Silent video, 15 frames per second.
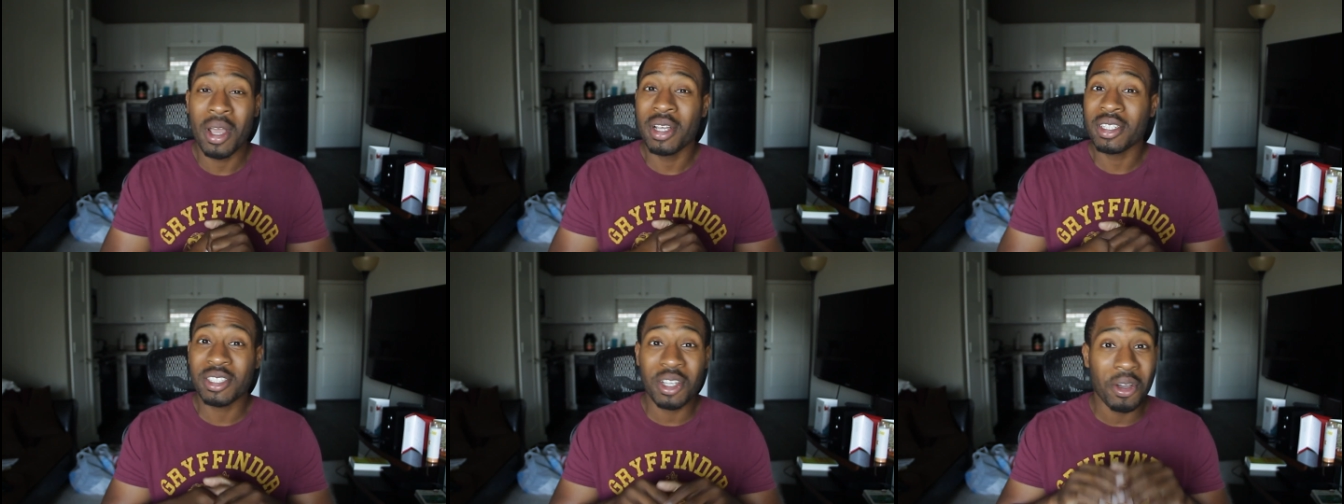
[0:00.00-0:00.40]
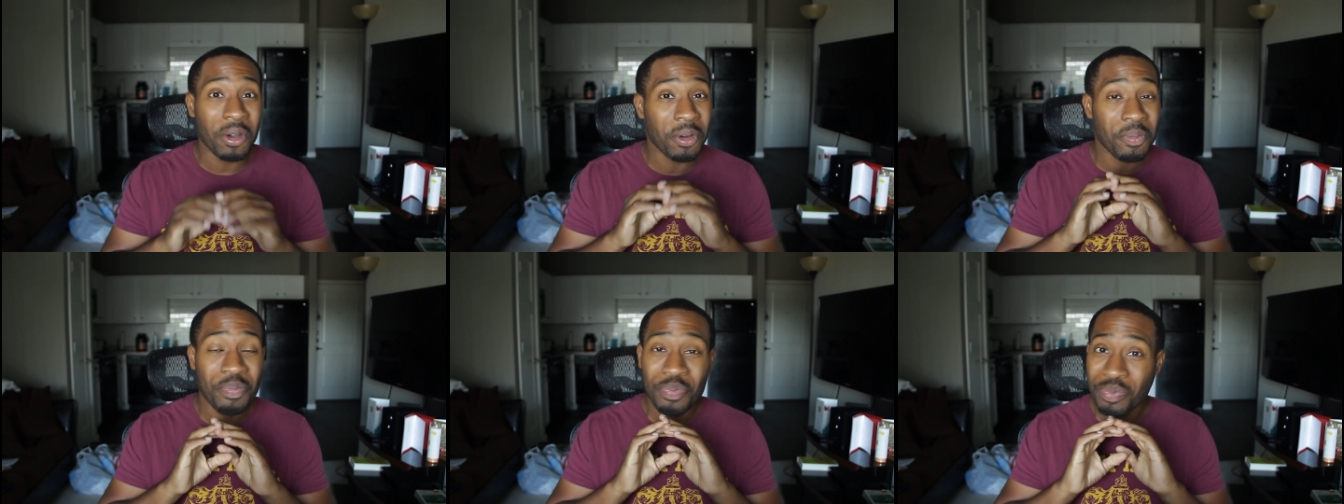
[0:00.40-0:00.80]

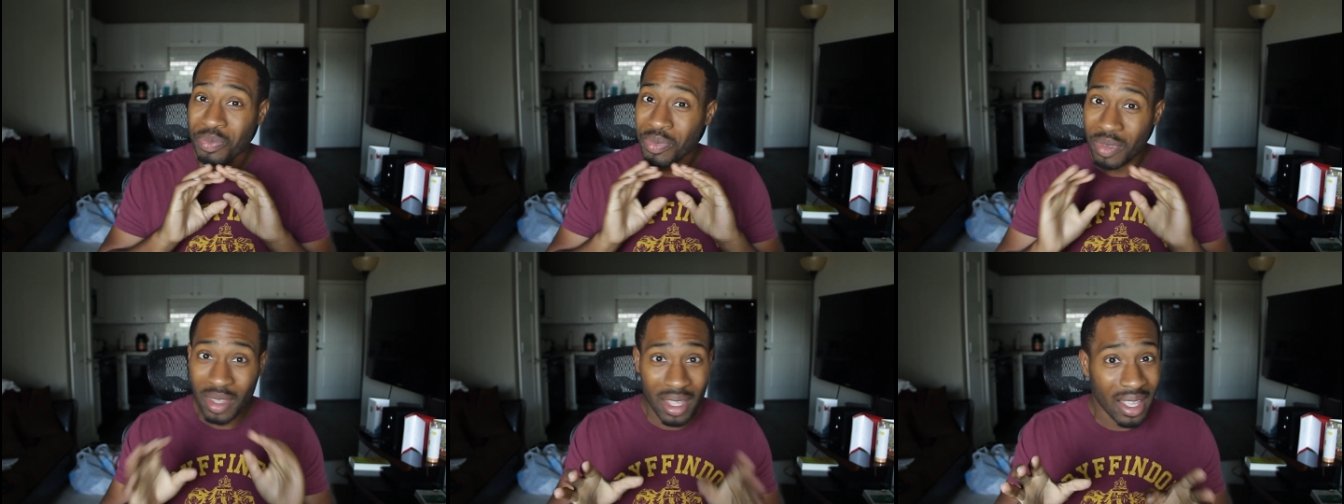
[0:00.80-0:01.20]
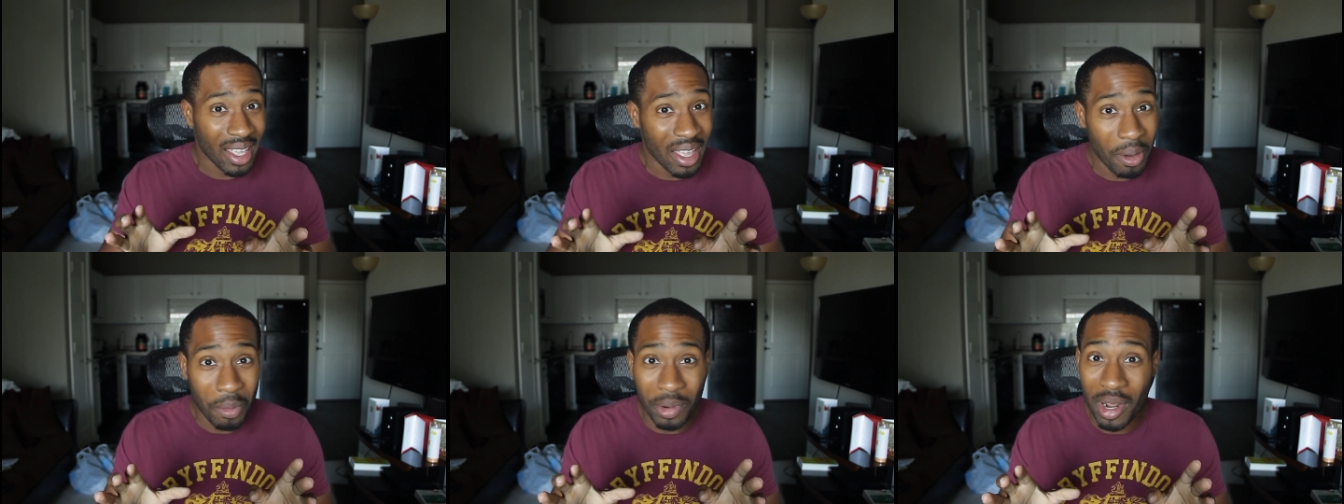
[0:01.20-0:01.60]
So
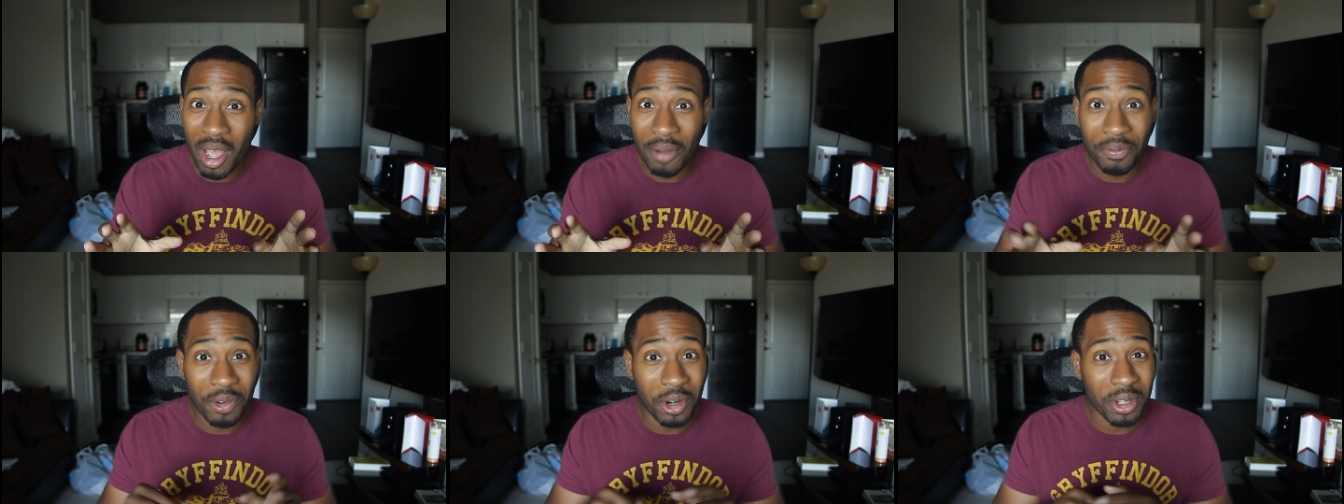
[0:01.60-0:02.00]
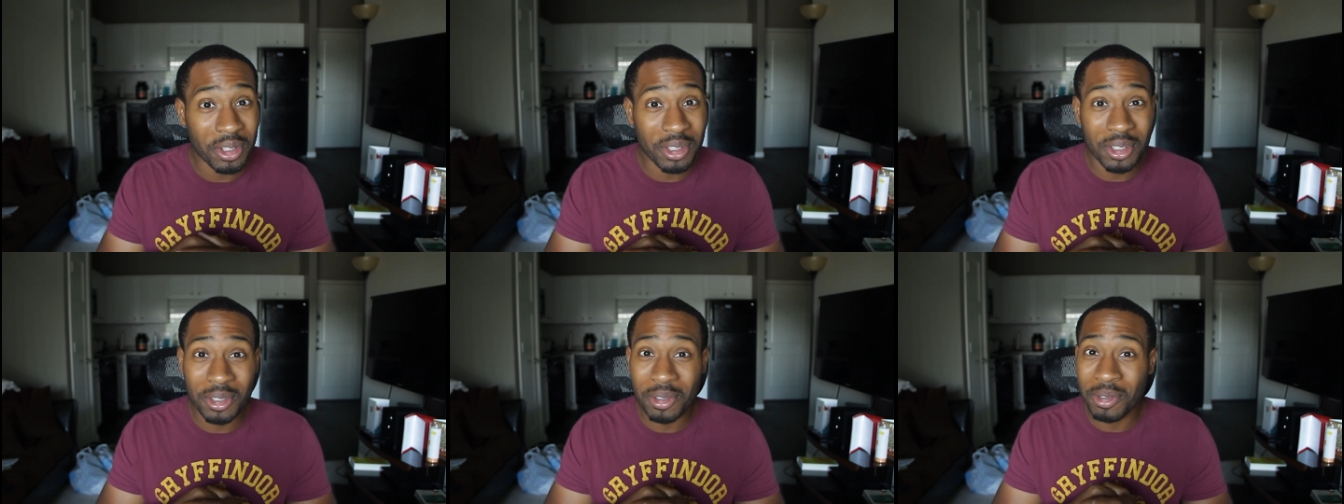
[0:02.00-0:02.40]
without further
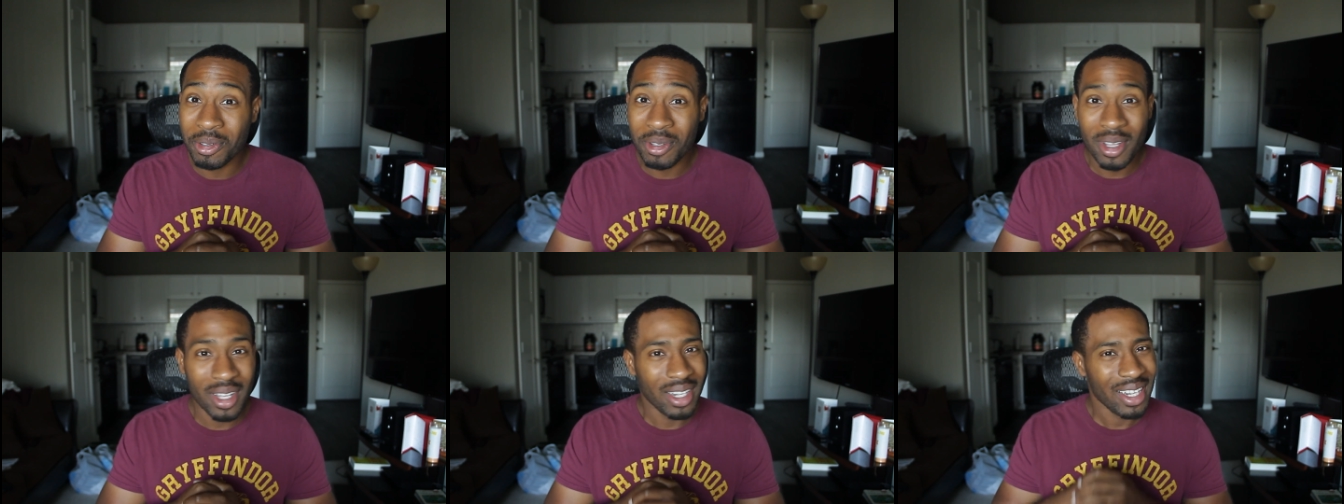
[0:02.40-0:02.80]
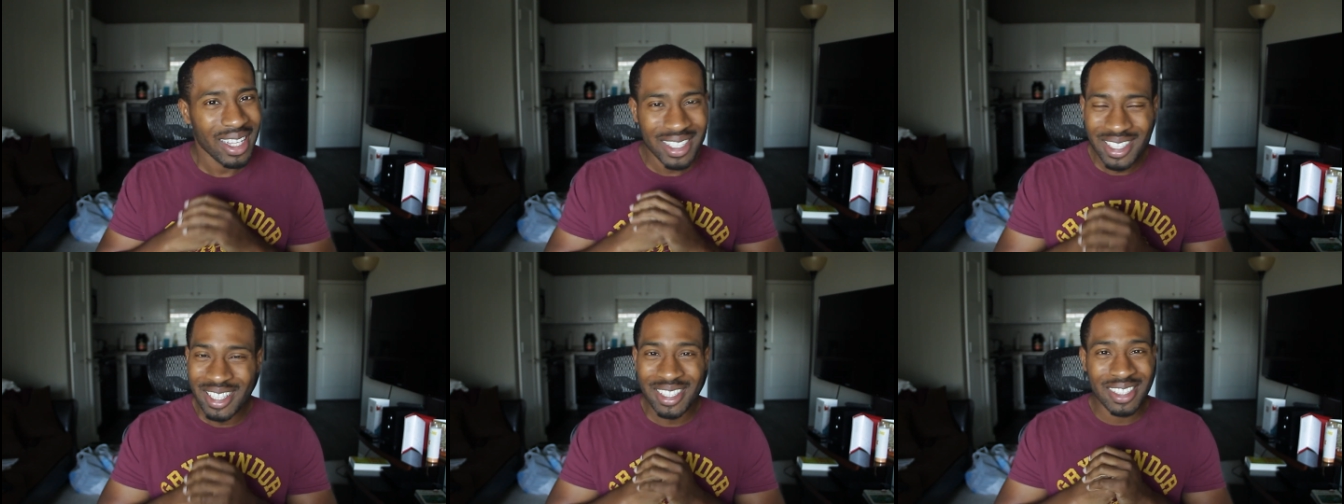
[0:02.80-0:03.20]
ado,
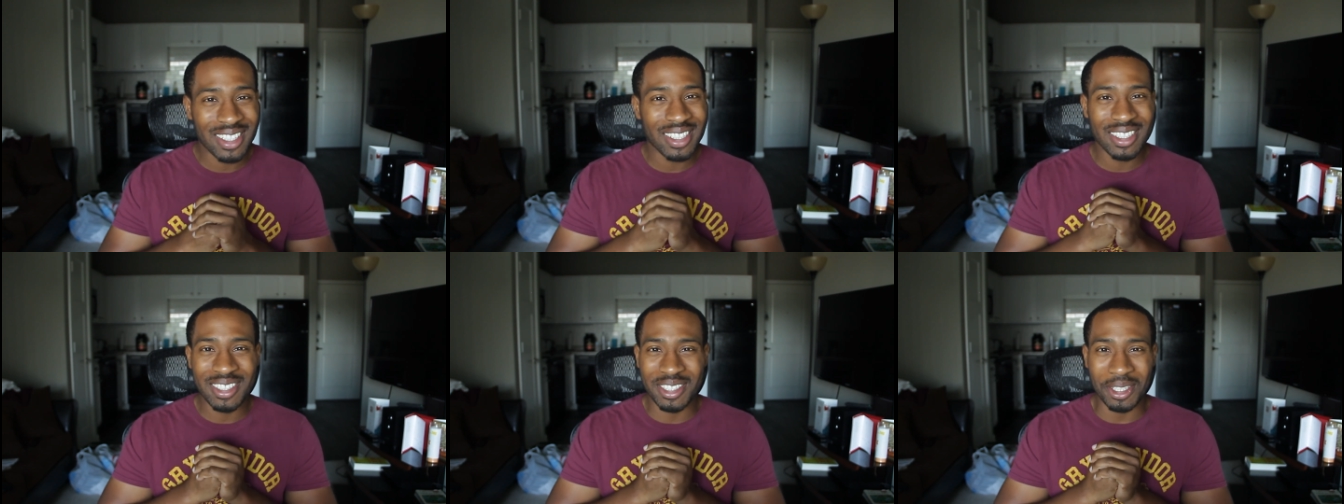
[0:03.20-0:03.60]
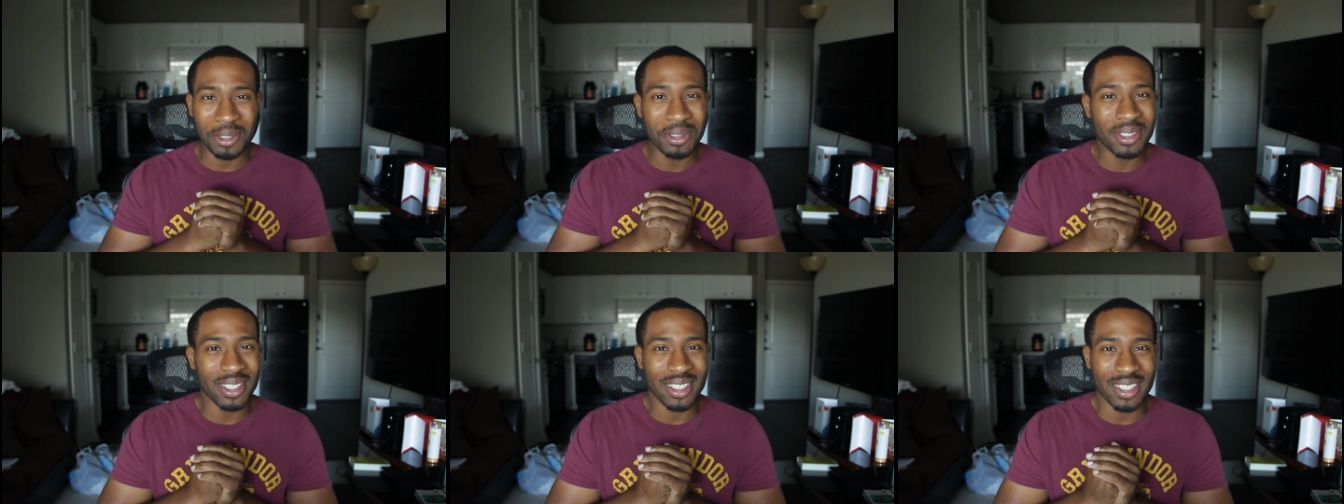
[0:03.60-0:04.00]
let's get into this
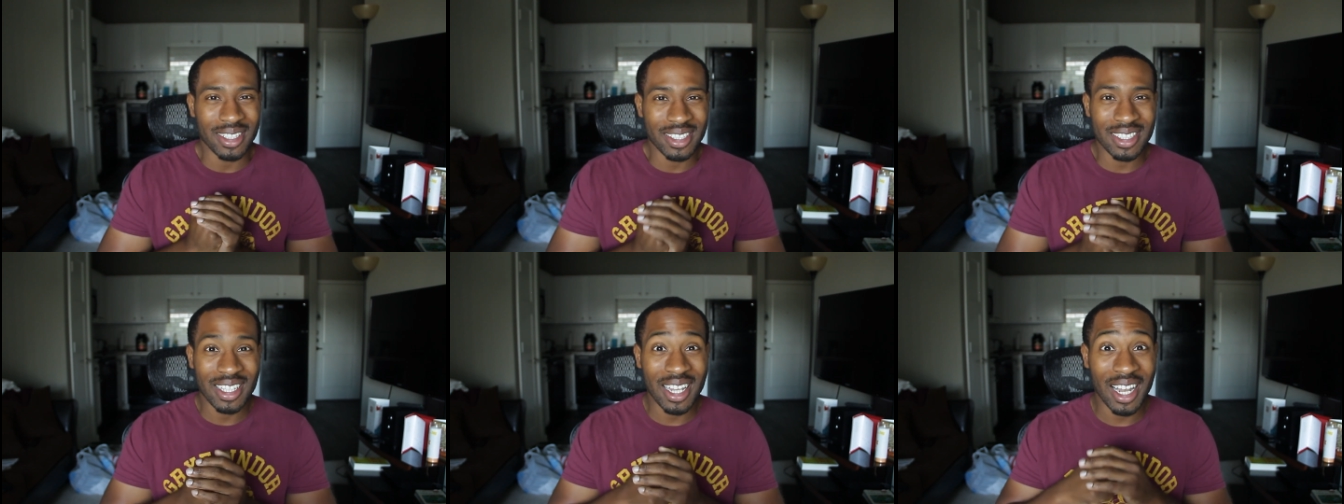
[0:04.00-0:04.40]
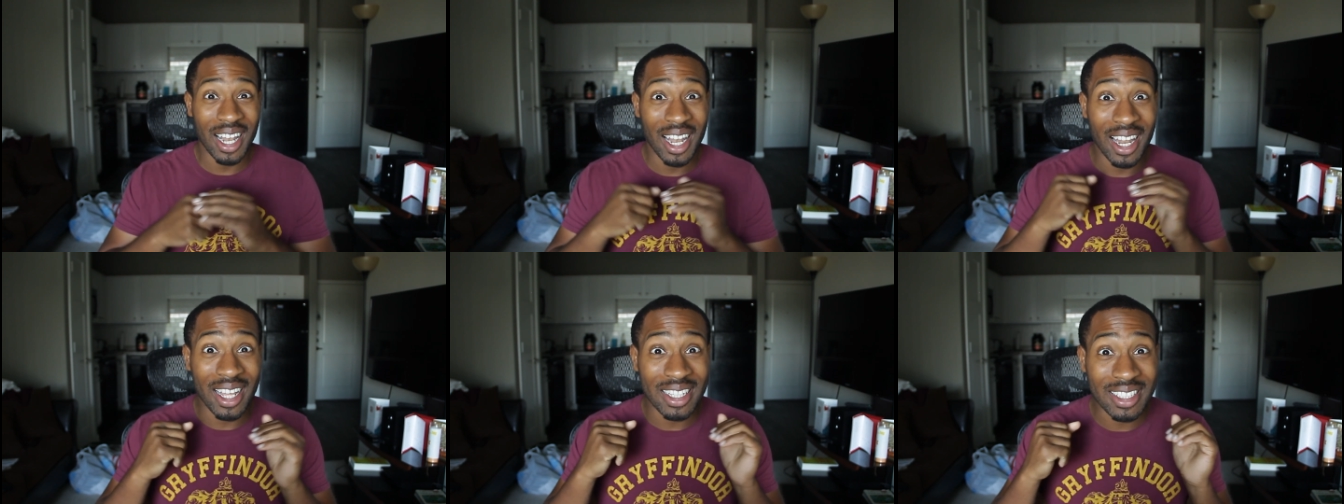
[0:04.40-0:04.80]
juiciness.
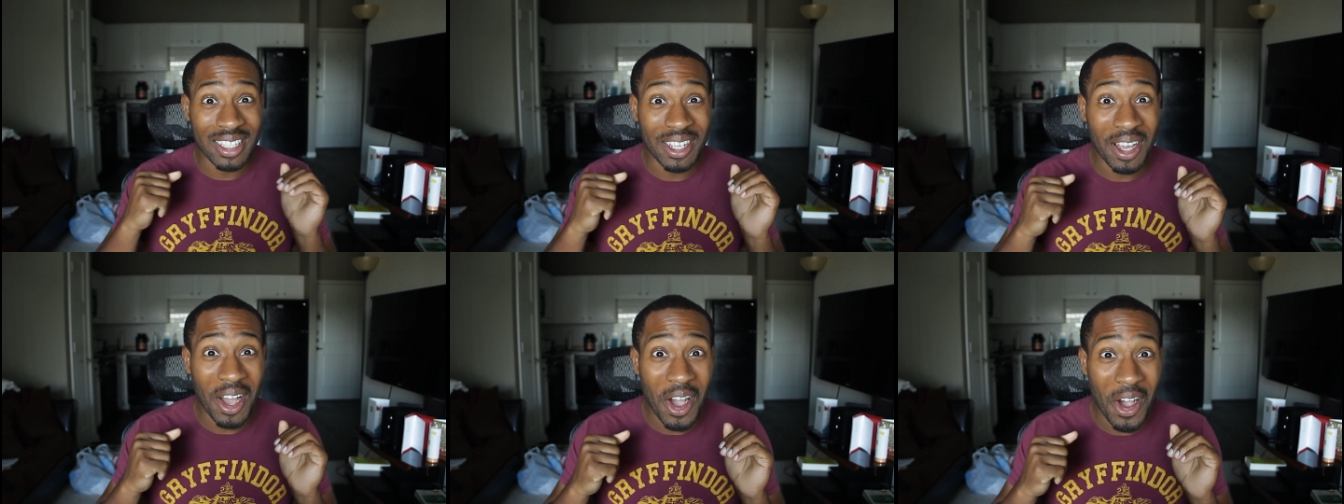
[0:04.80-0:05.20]
Let's go.